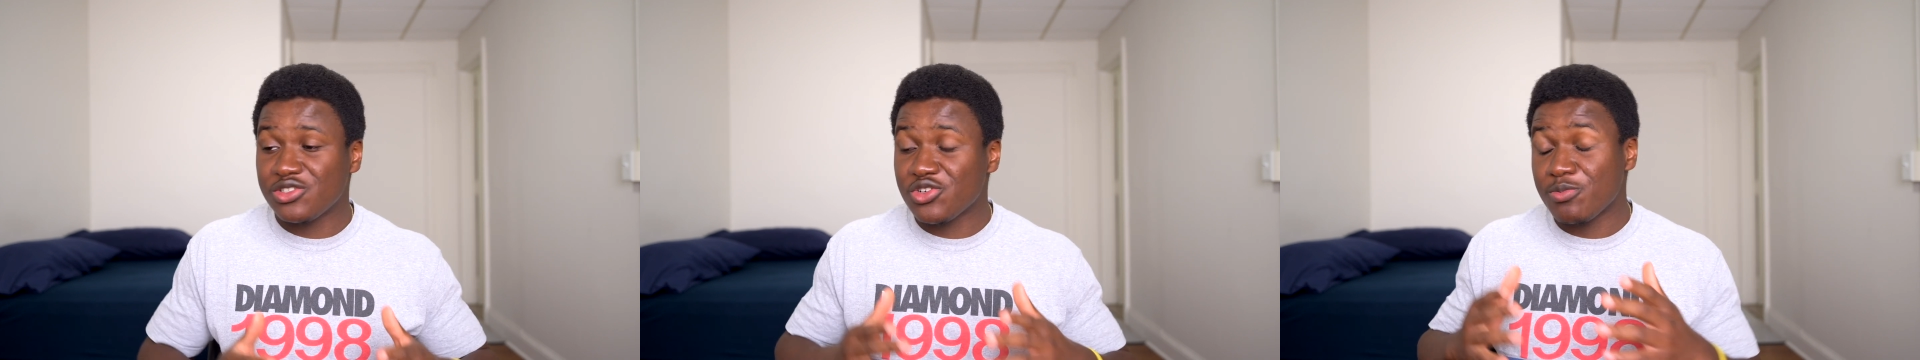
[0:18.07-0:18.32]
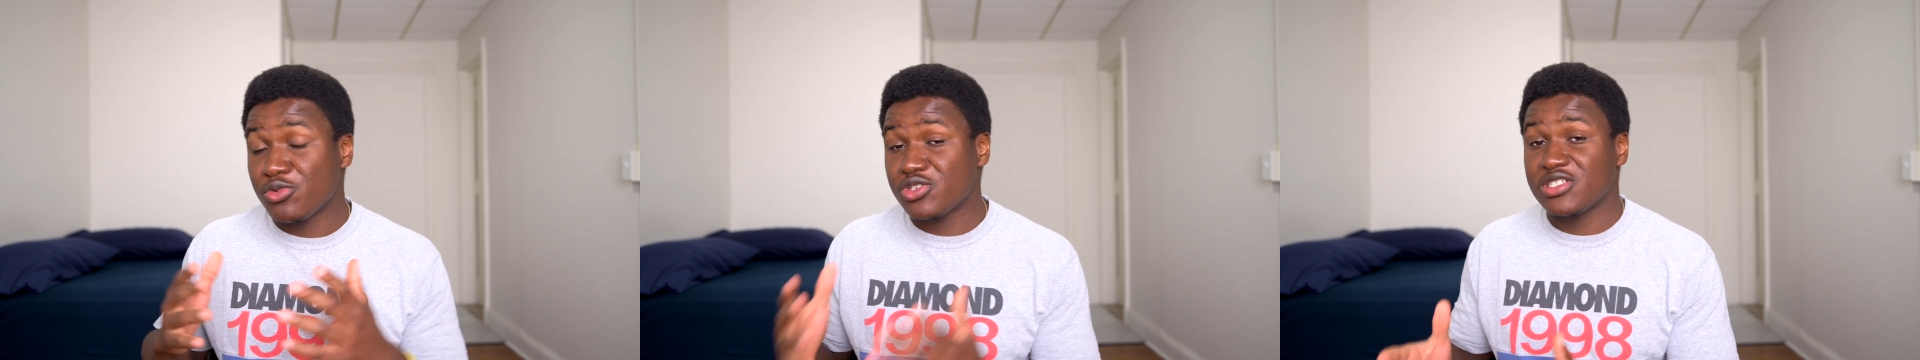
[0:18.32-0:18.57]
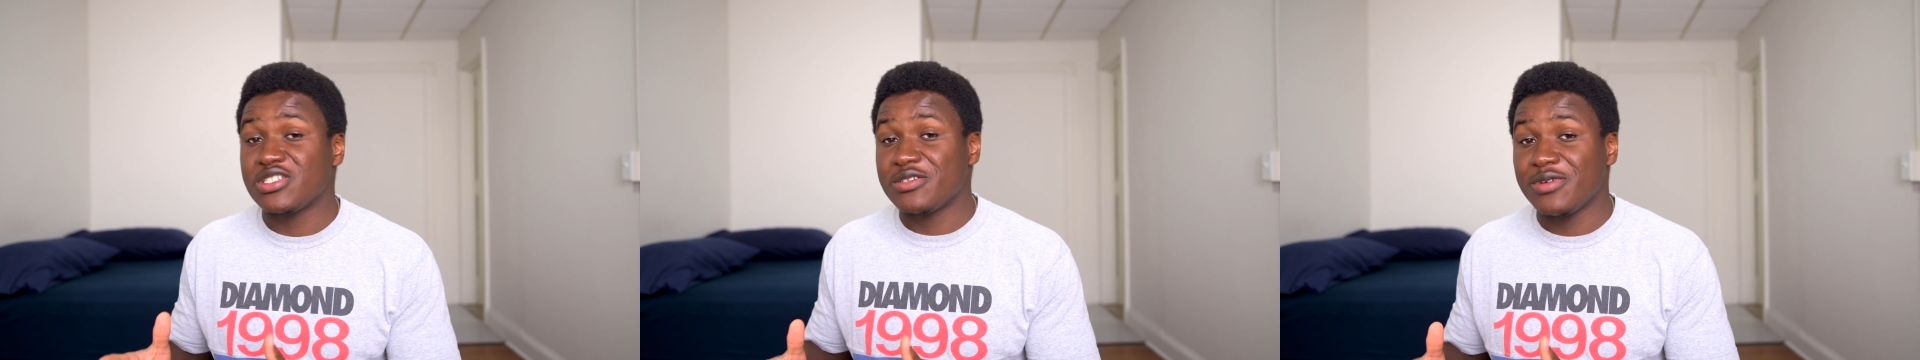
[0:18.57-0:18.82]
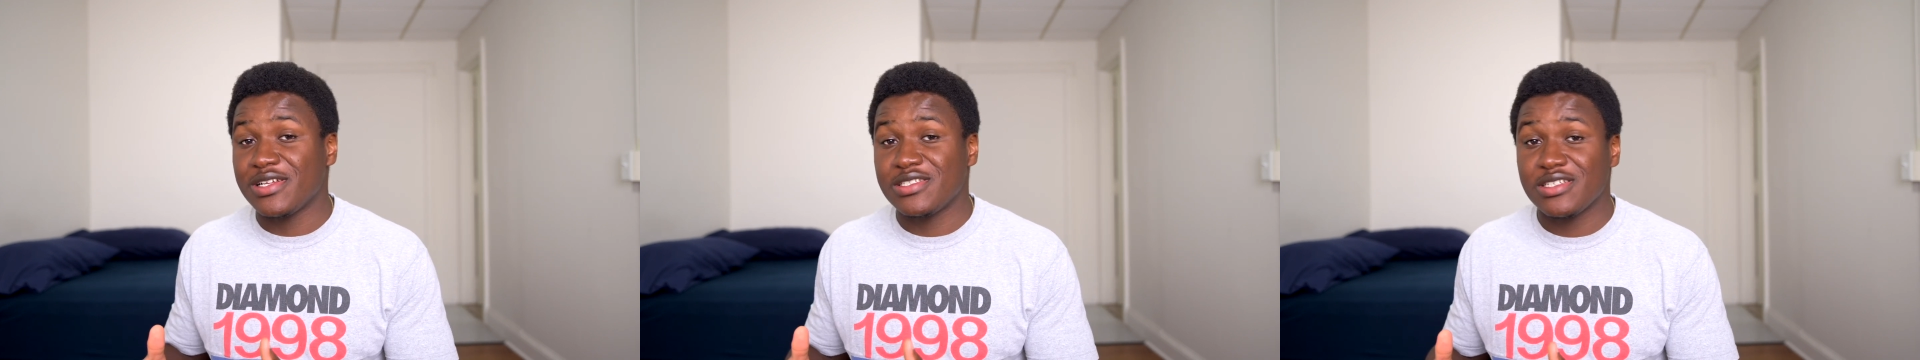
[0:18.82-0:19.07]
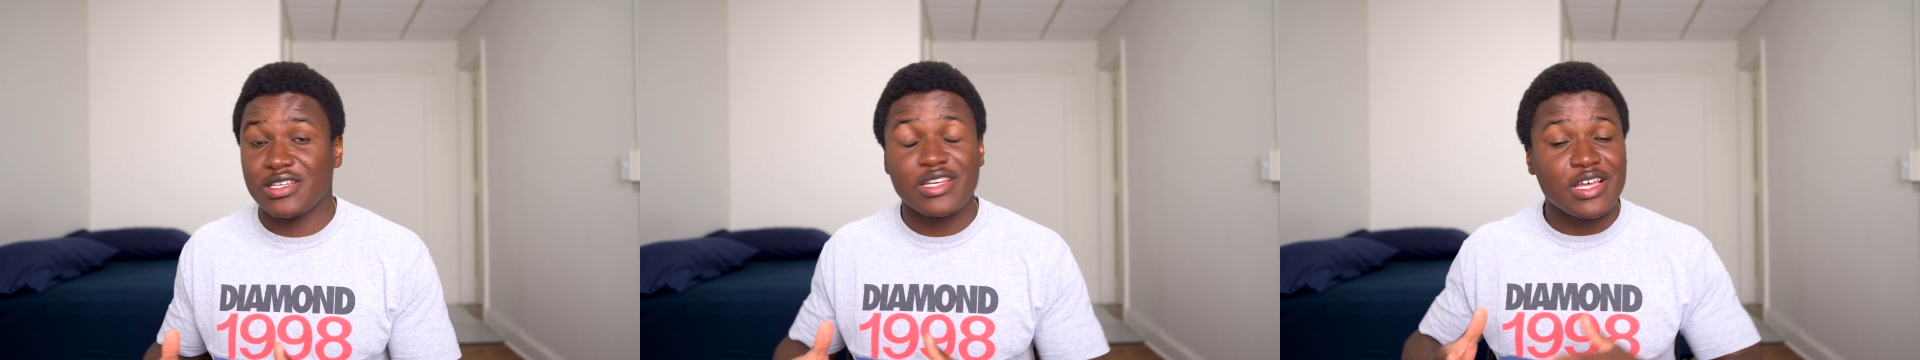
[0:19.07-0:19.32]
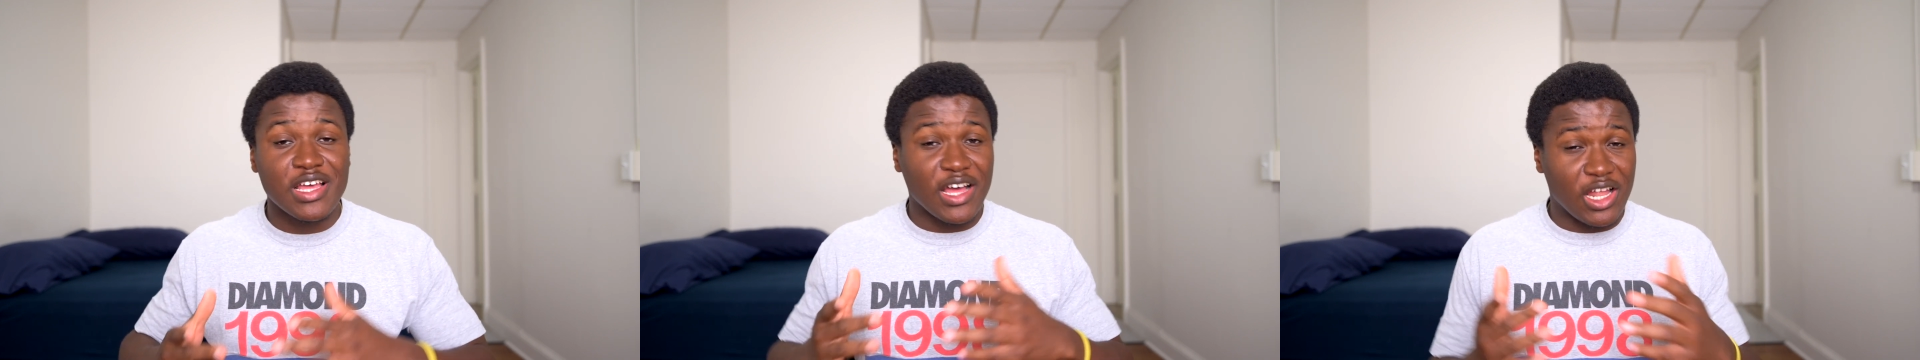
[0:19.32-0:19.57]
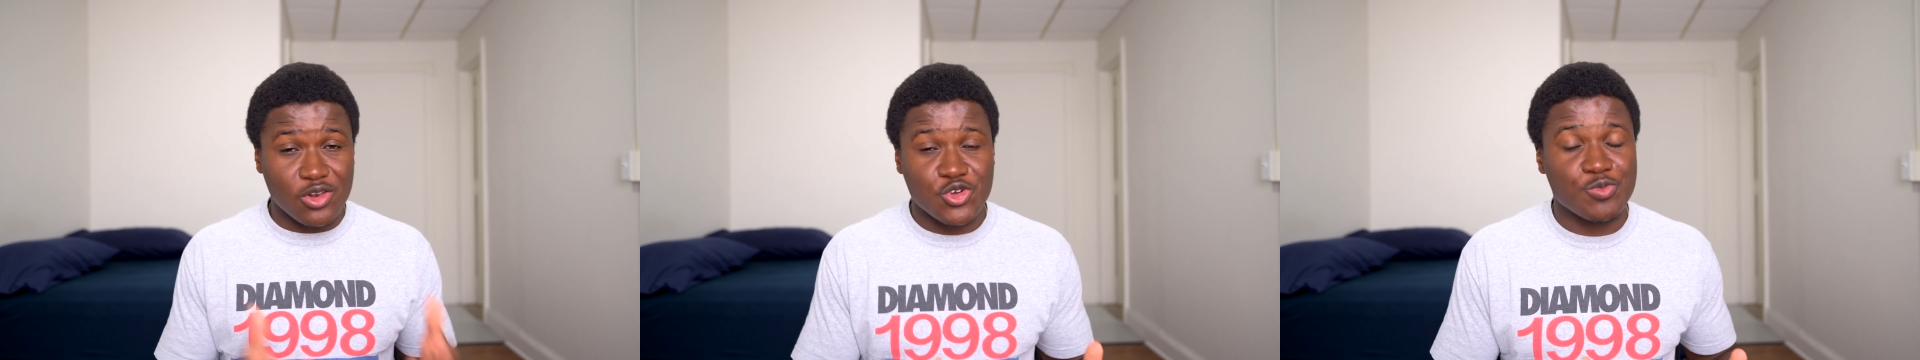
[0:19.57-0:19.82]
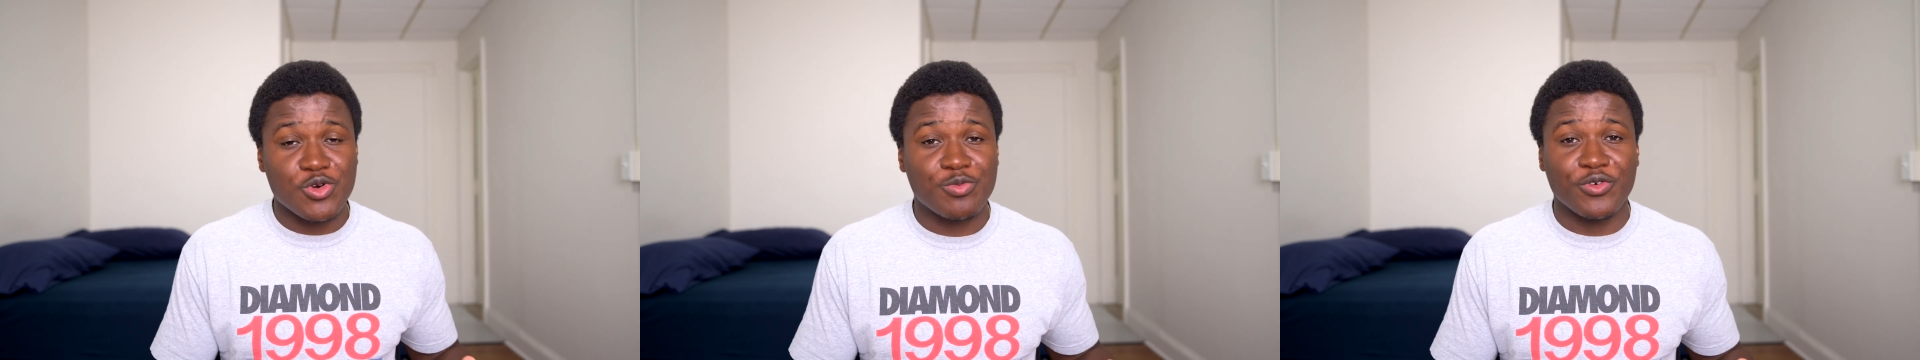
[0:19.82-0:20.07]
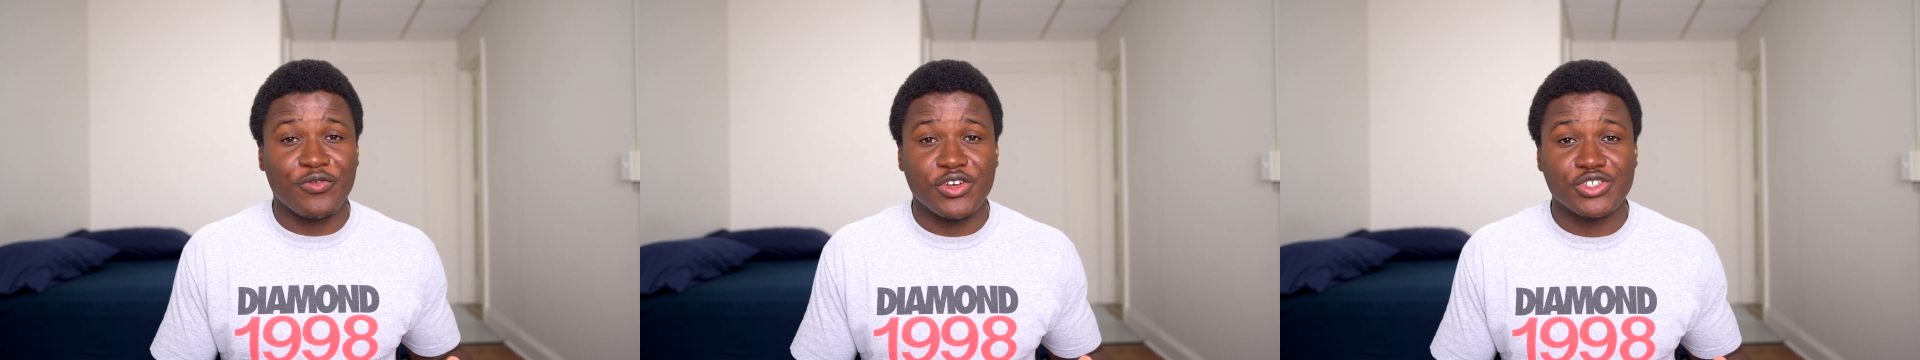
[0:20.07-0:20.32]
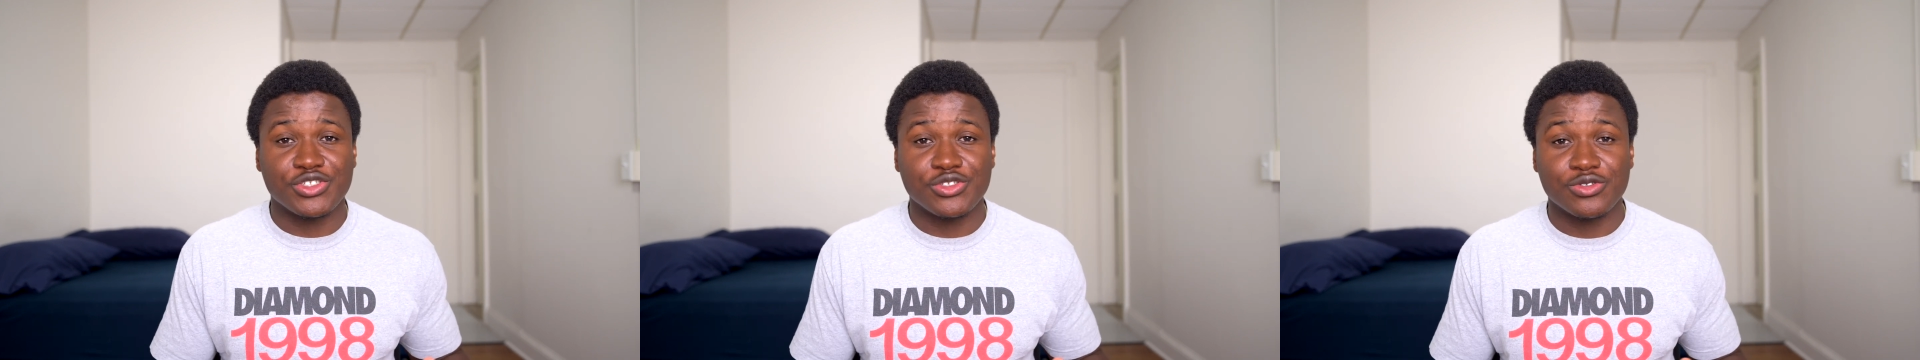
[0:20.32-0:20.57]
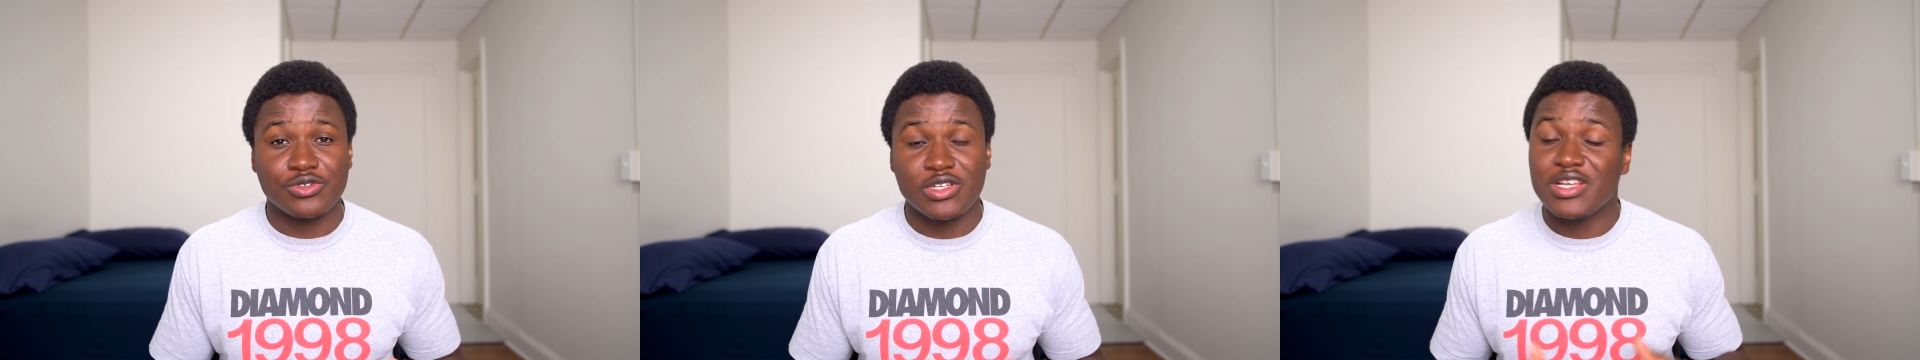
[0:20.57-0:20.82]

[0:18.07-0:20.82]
look more cinematic and look more professional.